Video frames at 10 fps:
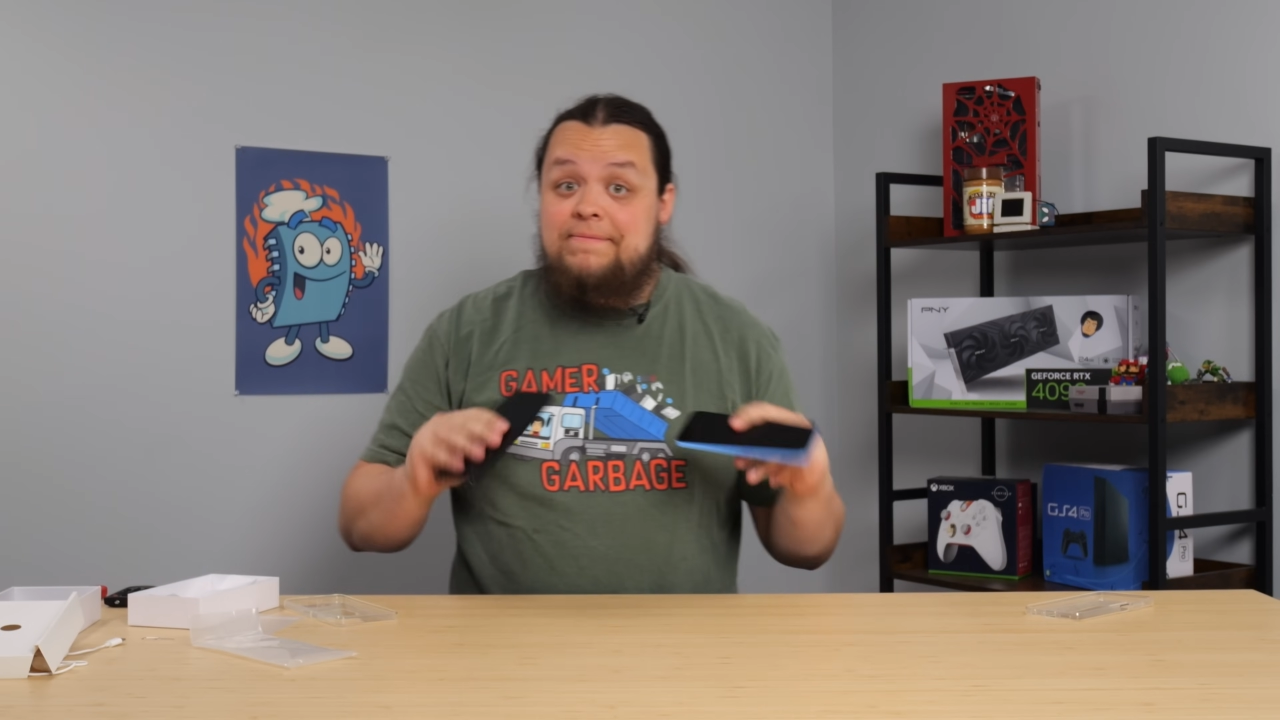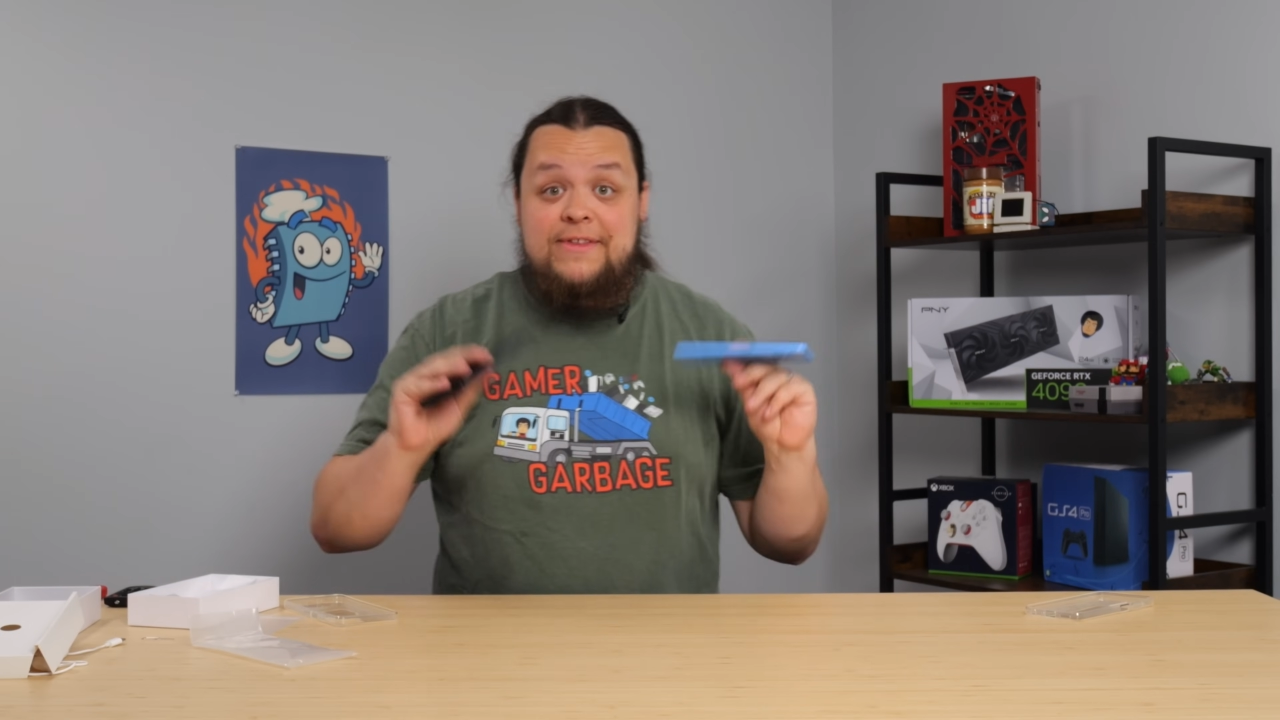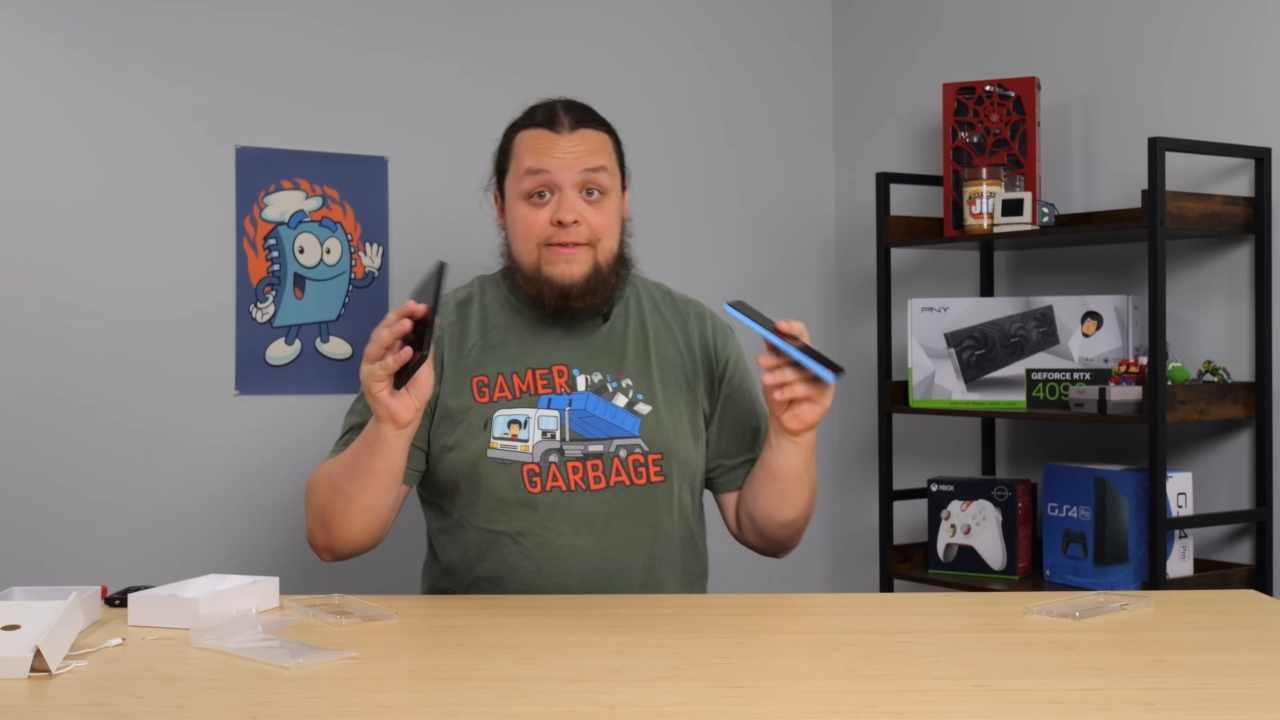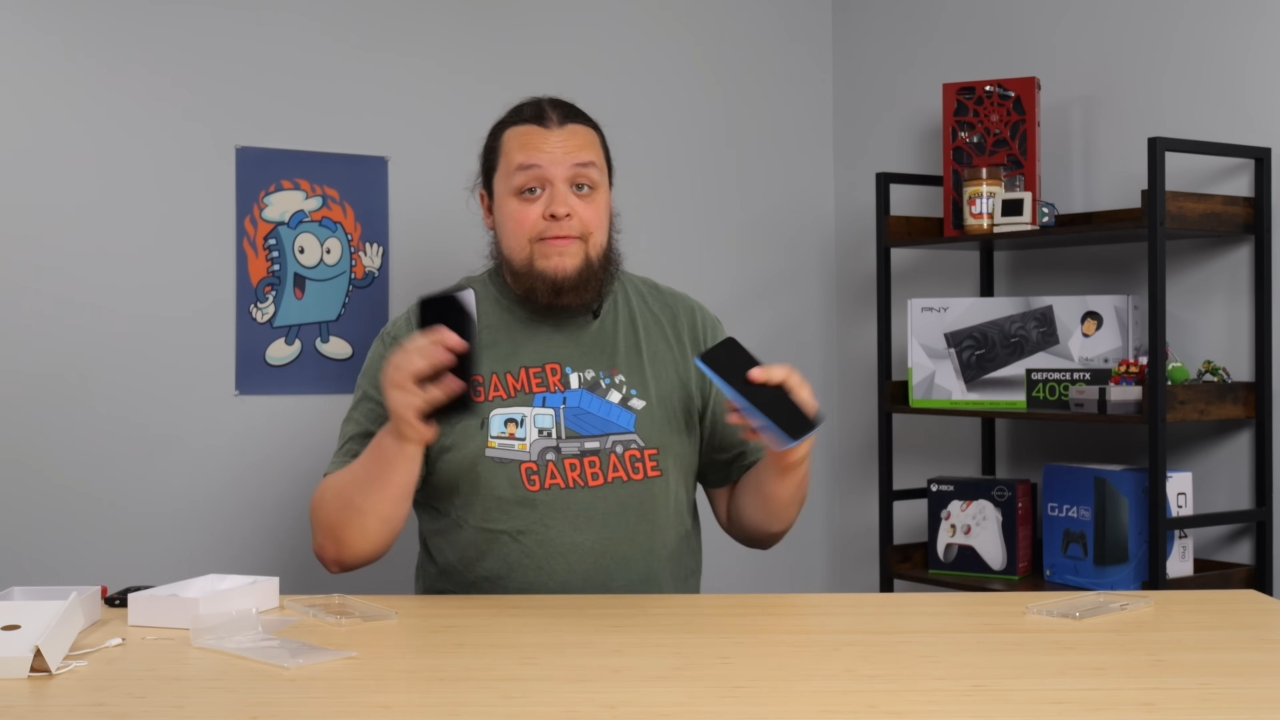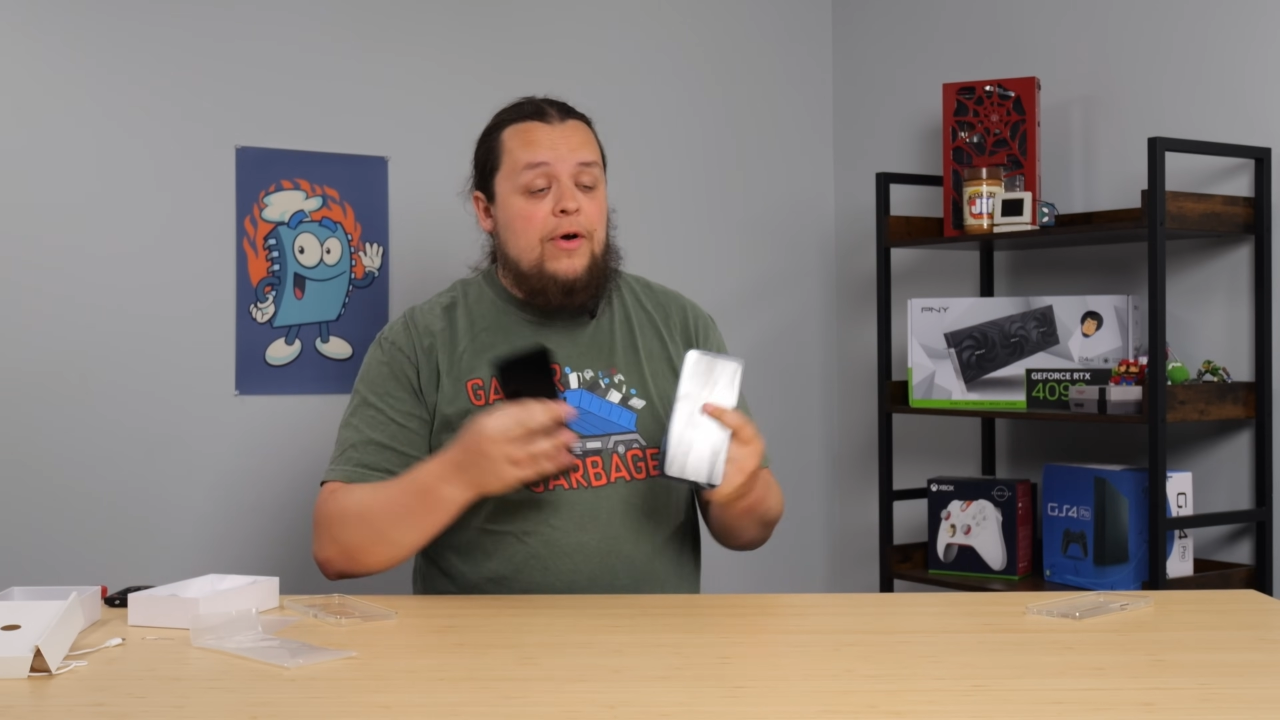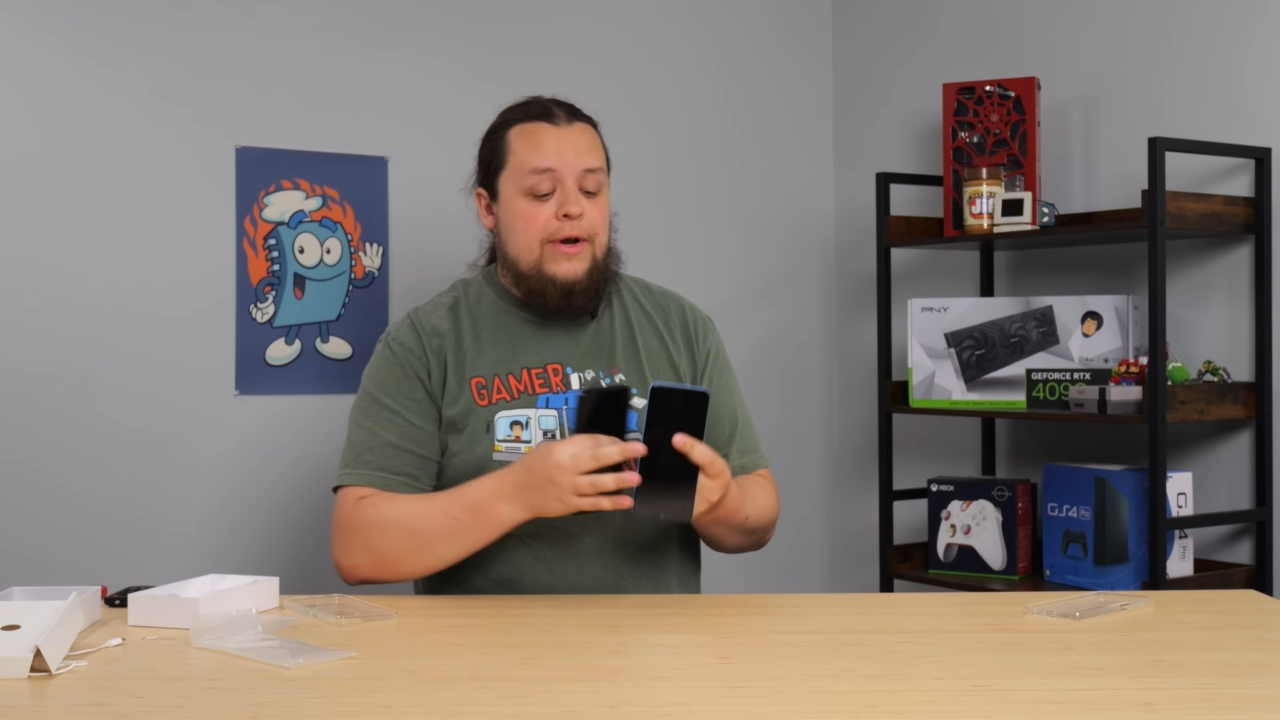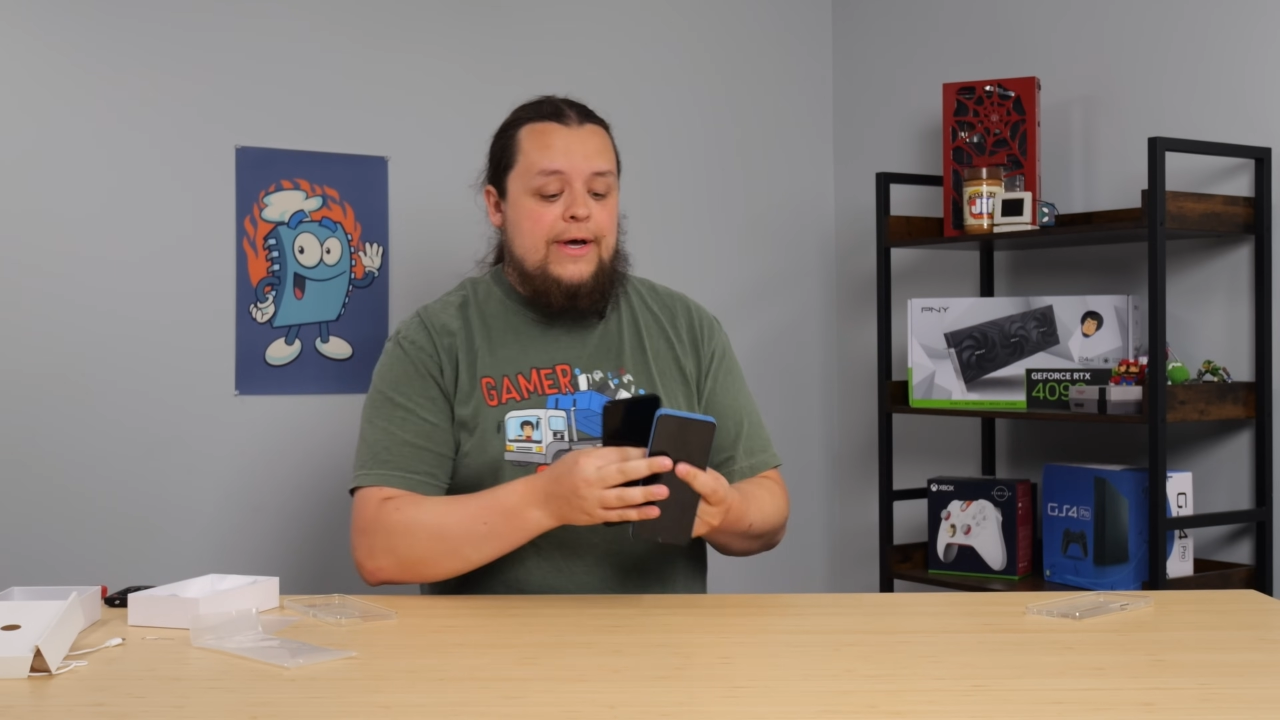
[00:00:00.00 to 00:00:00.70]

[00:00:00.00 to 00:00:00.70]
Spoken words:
This is very